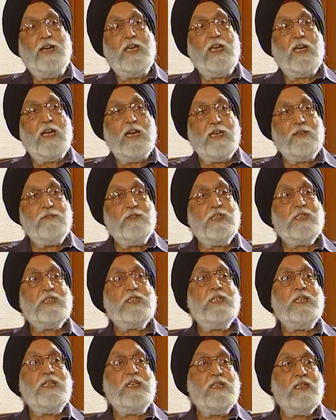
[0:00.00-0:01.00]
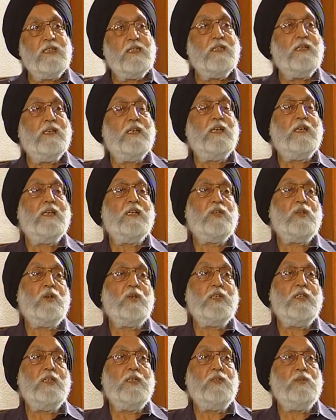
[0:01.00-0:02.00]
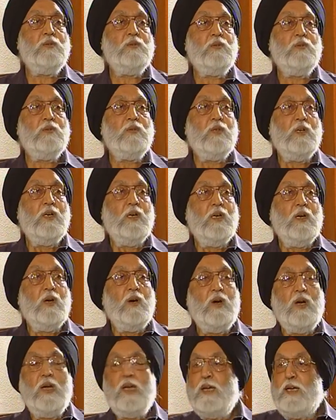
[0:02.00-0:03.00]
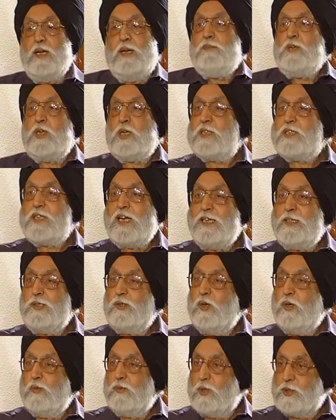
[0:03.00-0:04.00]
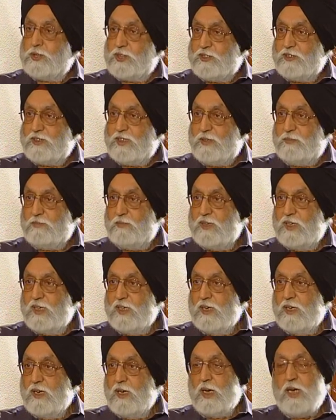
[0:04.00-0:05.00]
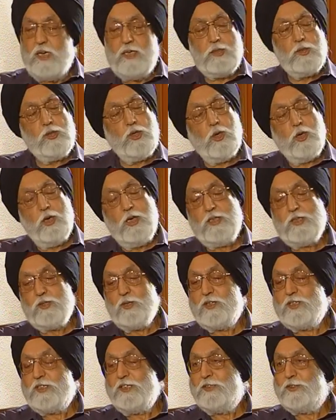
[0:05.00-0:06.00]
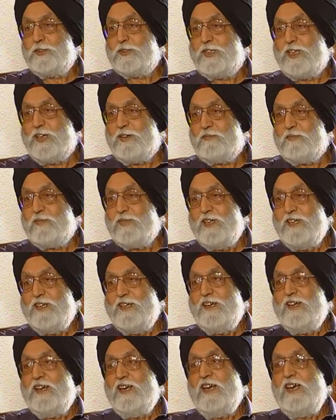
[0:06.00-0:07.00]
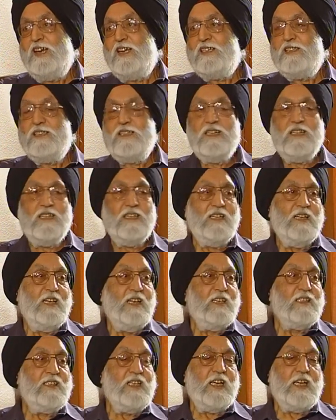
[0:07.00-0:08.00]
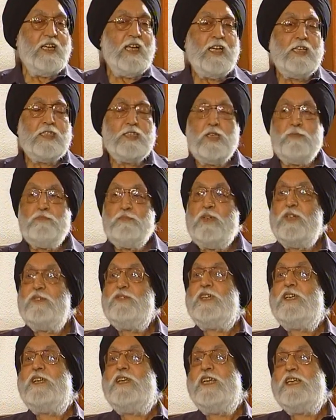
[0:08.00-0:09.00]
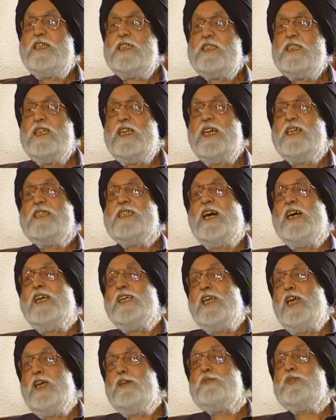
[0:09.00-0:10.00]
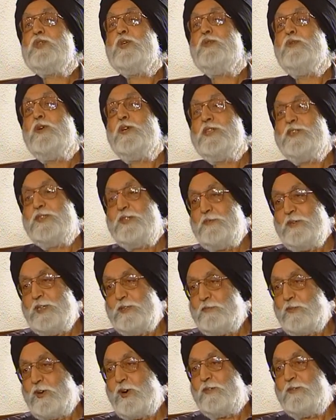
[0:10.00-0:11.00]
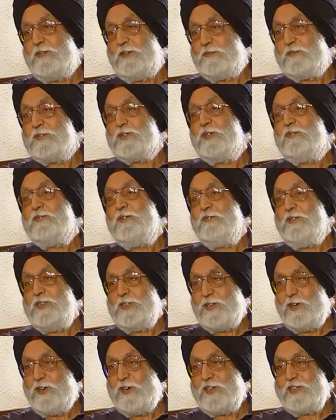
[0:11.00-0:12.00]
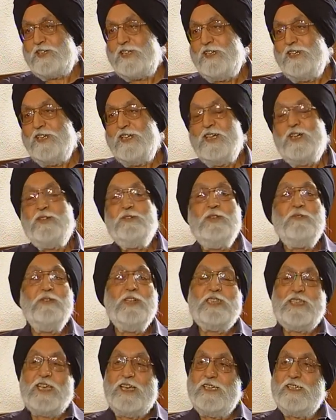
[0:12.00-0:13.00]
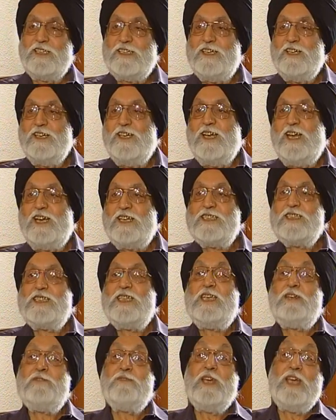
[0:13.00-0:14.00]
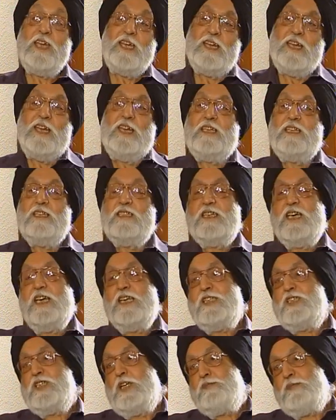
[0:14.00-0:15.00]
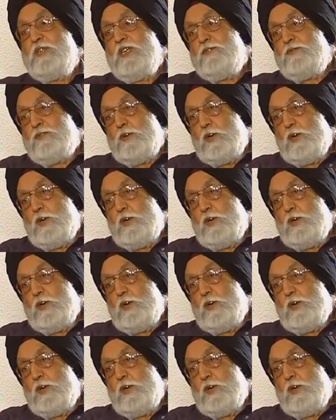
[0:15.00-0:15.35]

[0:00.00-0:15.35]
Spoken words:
I will see talking to, because I know most of them. I enjoy talking to them. And they're as imperfect, let us say, as I am. So what is the big problem? So we will talk, we will think, and see where I can carry something